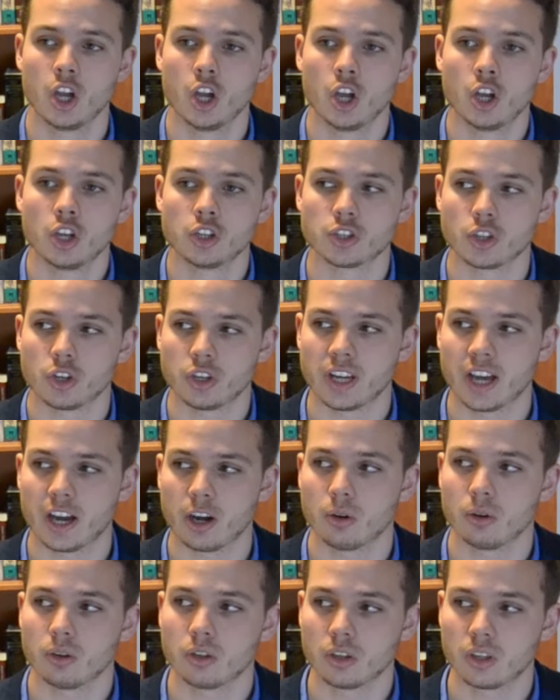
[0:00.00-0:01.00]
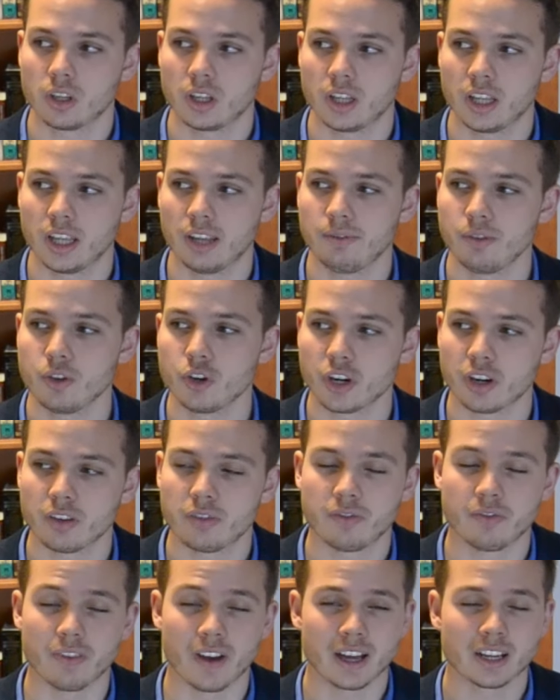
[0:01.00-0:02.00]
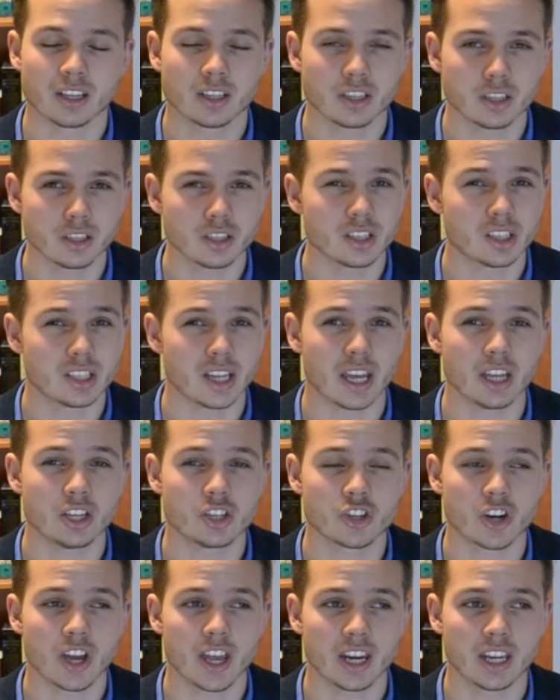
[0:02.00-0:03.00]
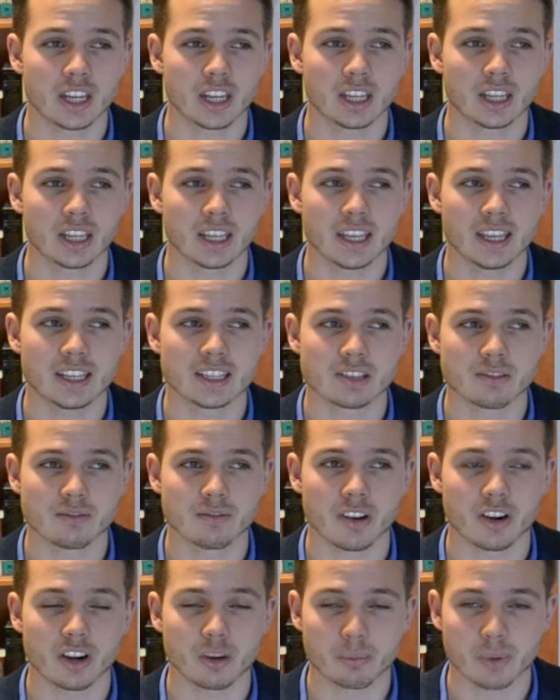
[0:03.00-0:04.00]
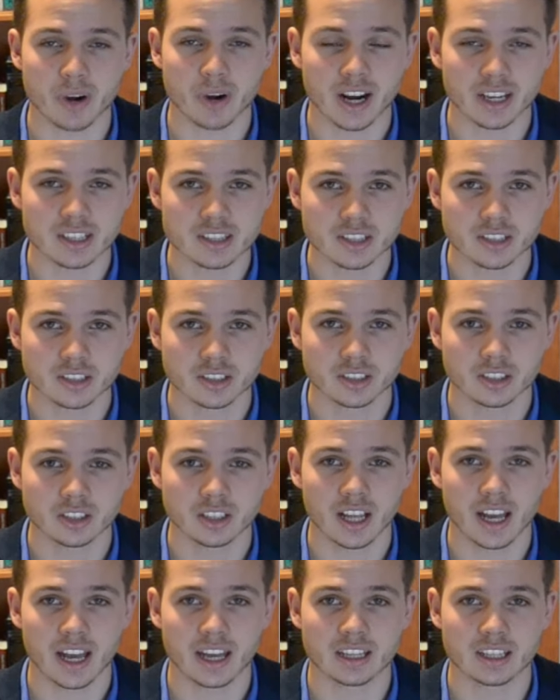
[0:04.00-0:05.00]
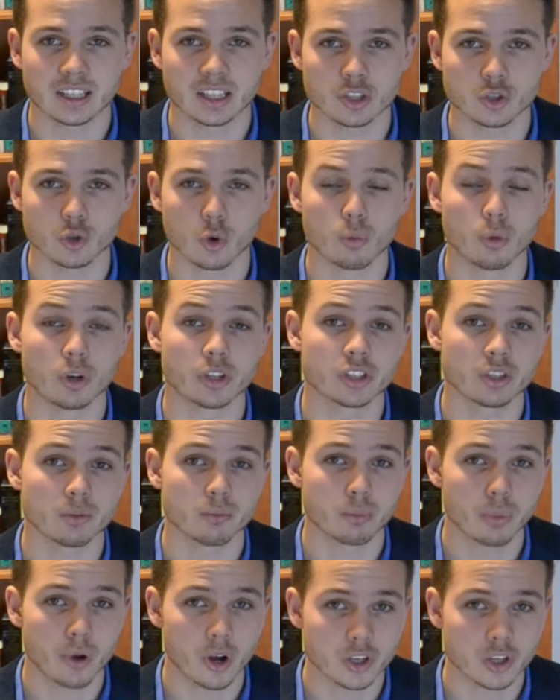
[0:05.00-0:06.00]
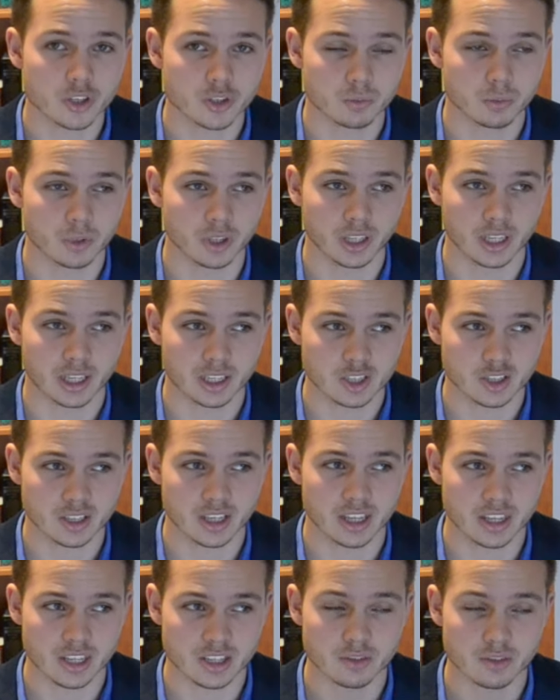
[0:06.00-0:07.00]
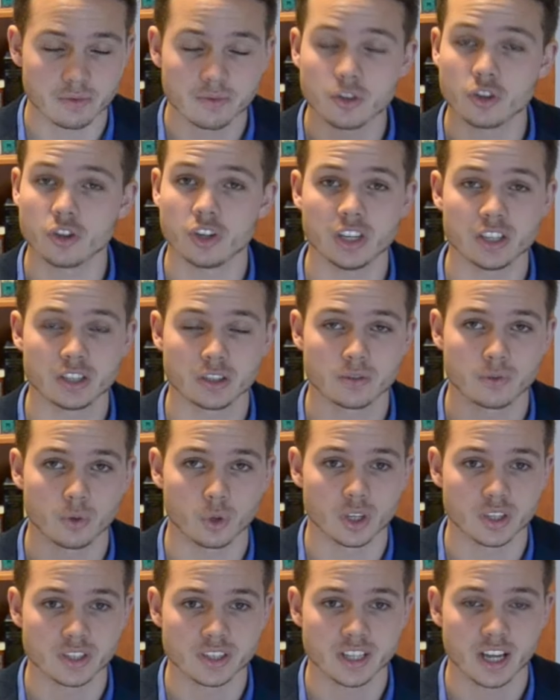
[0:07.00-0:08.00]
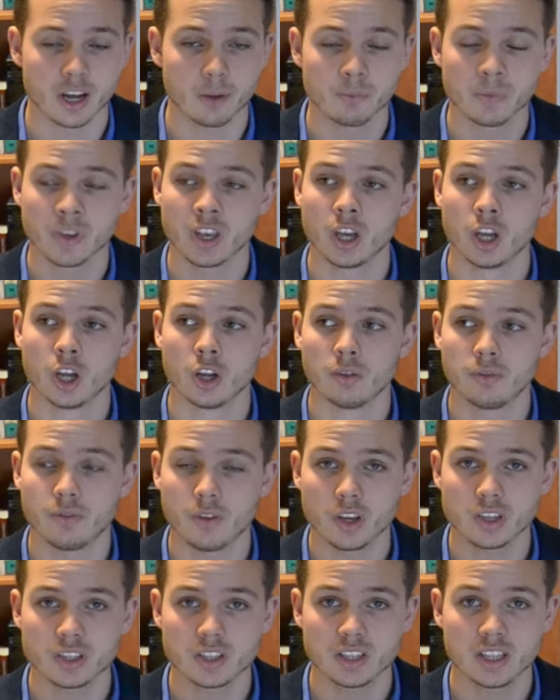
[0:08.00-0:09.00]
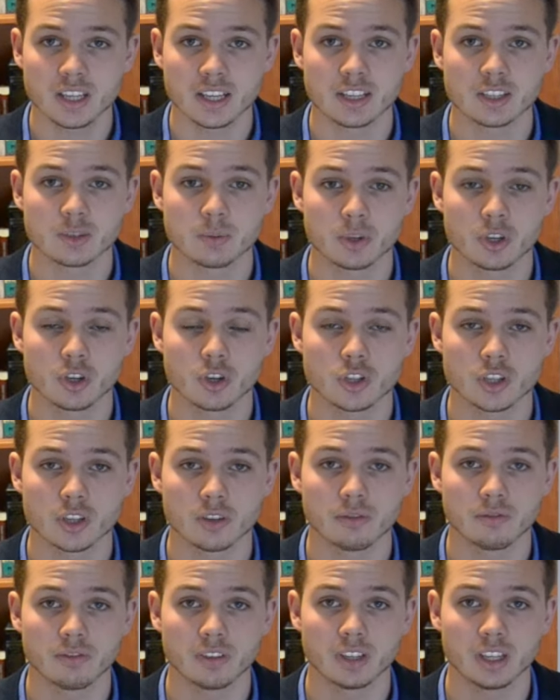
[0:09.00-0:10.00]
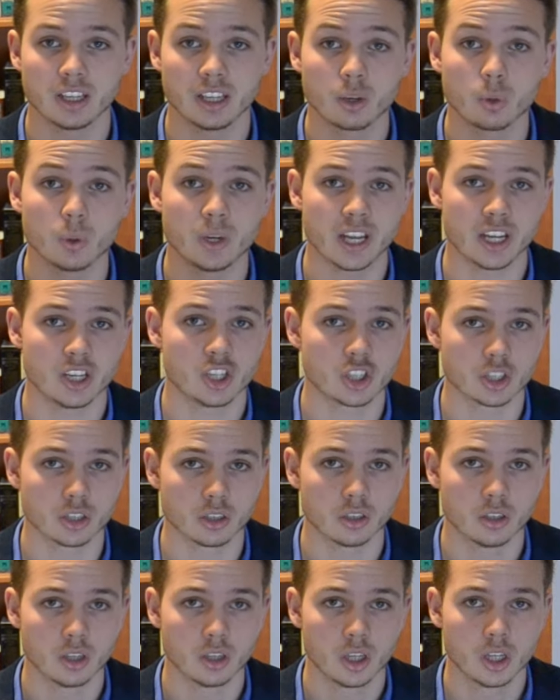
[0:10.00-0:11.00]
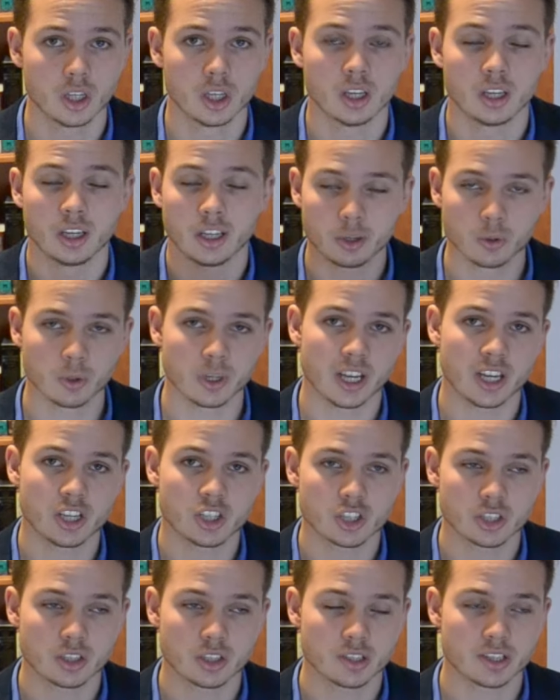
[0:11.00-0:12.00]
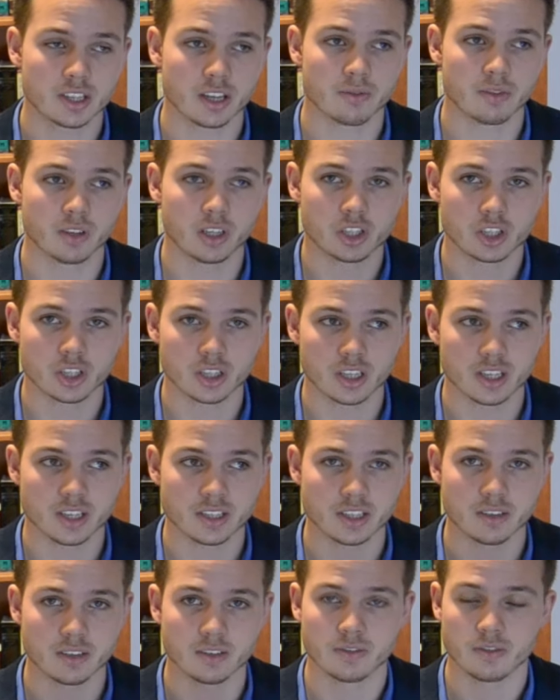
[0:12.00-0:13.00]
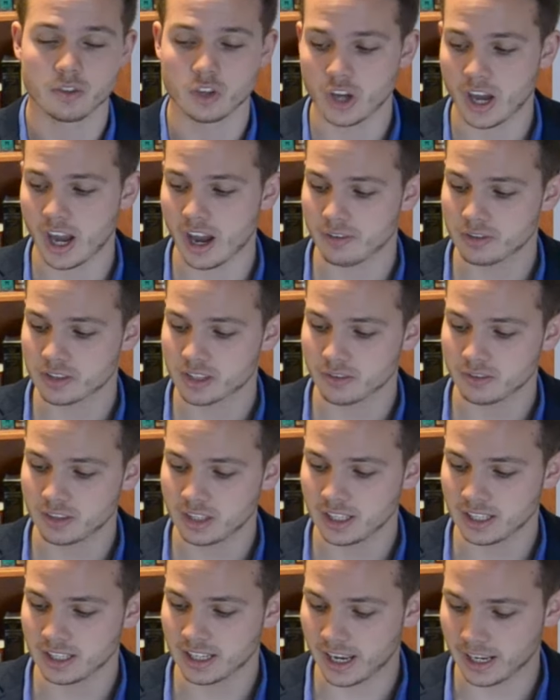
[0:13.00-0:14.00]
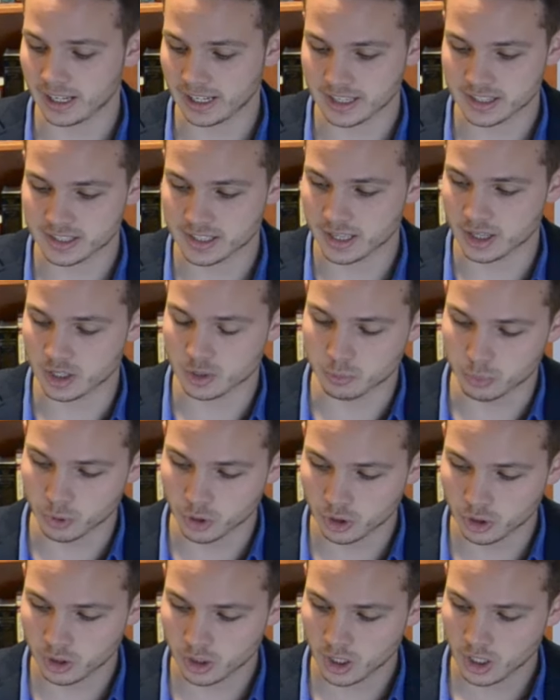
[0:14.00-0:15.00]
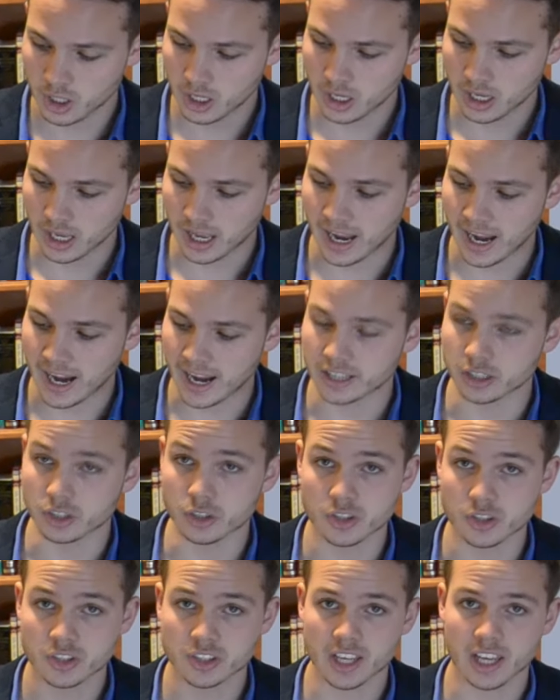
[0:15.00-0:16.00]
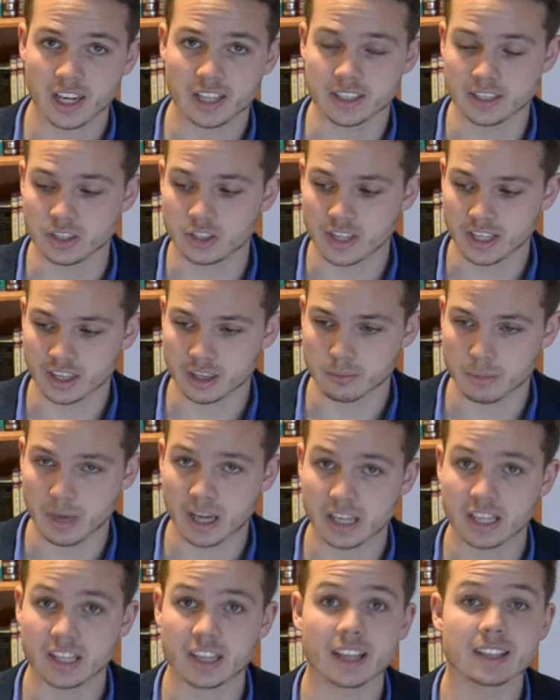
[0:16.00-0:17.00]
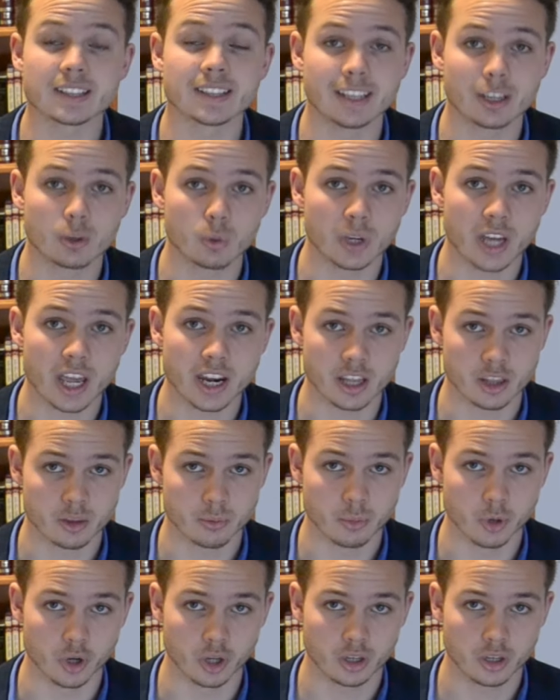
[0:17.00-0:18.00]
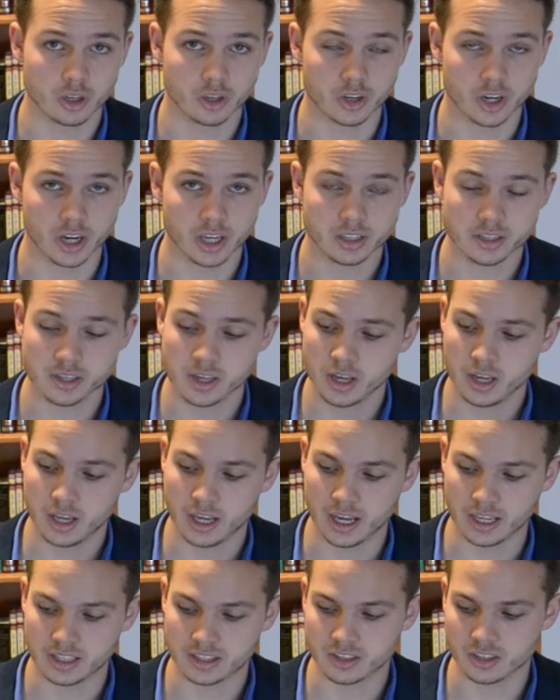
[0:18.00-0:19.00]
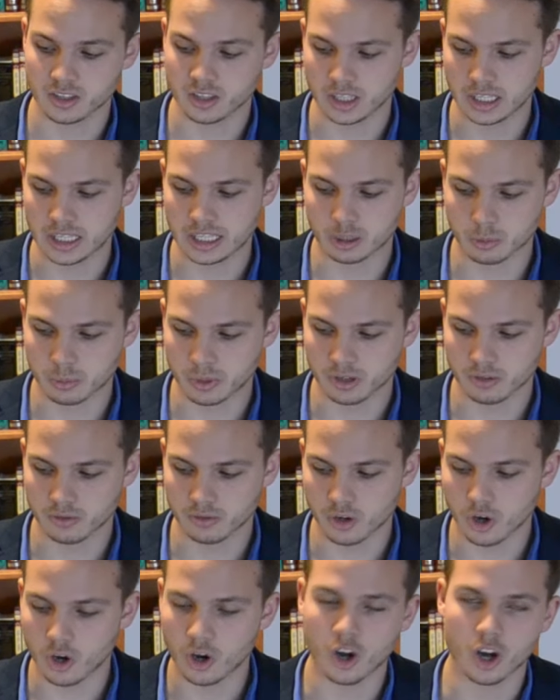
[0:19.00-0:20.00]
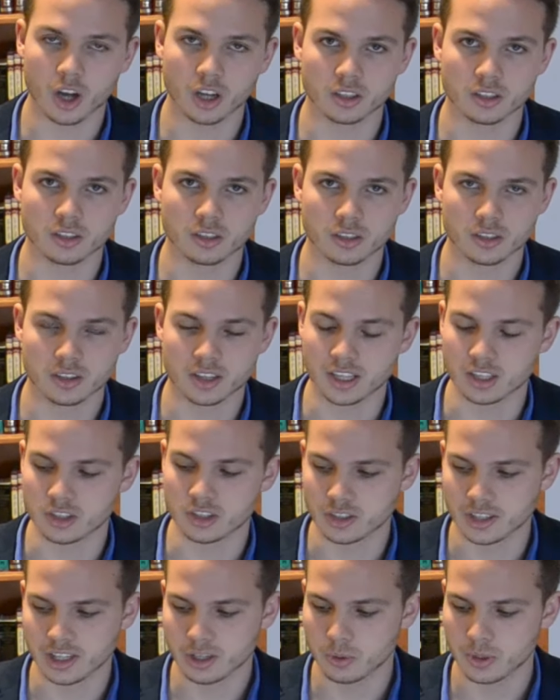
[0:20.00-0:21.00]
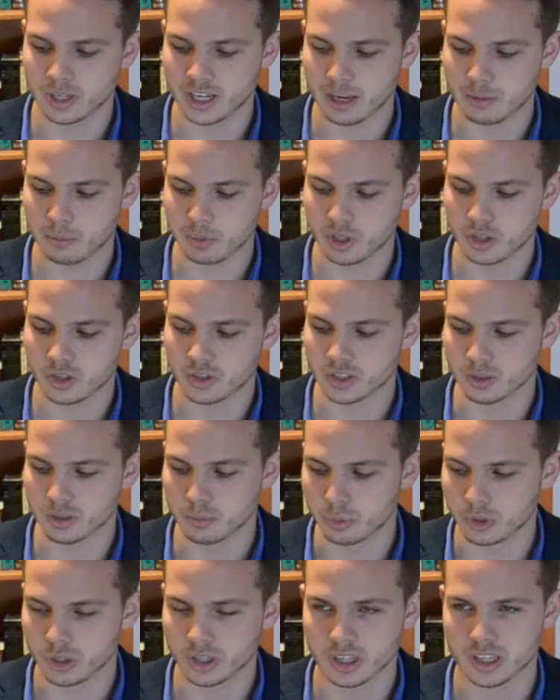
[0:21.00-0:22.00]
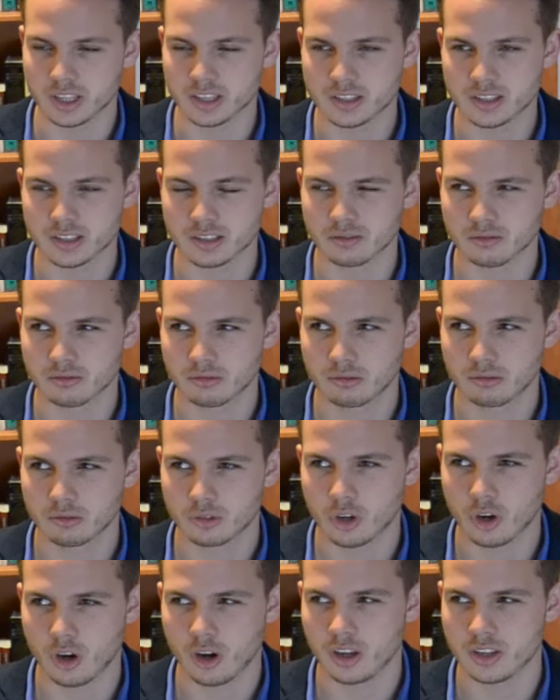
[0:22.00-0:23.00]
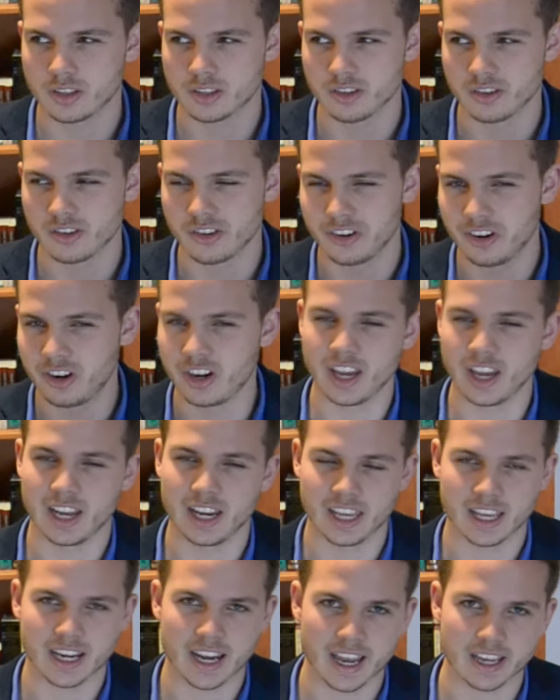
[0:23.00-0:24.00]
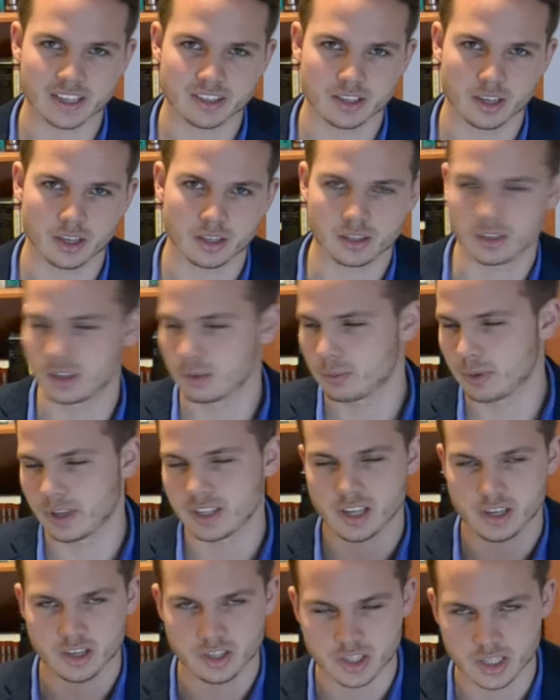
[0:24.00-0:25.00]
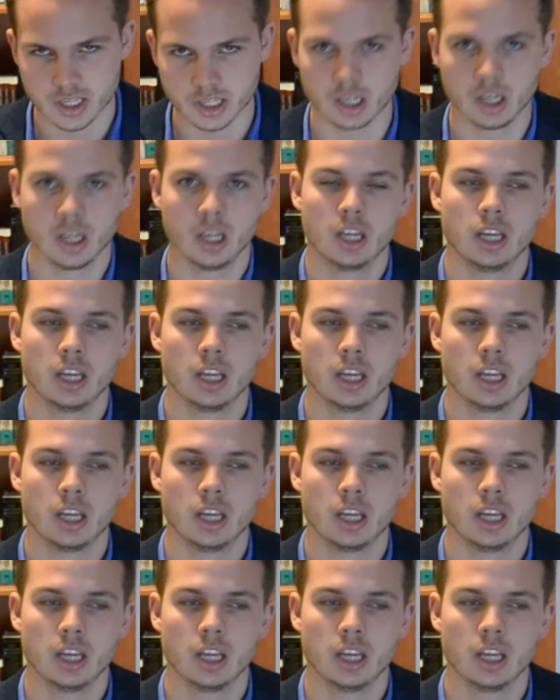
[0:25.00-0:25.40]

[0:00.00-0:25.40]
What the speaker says: So now, if you're a fund, day trading isn't very practical and is almost impossible. And there's a few reasons for this. Now, firstly, it is because of liquidation. Liquidation's definition is if you have something like, let's say, this book, and you sell it and you take the money, that's liquidating the book, right? It's a little bit of a hard thing to liquidate because a book isn't really an asset. It depends how you see it.